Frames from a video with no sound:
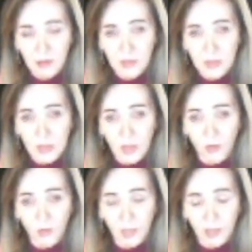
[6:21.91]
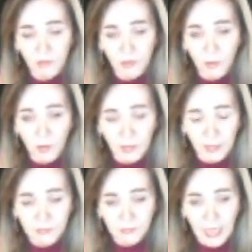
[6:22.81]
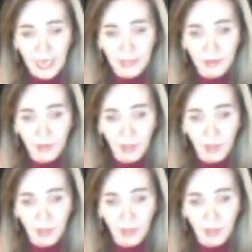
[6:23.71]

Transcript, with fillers: So if it won't lay flat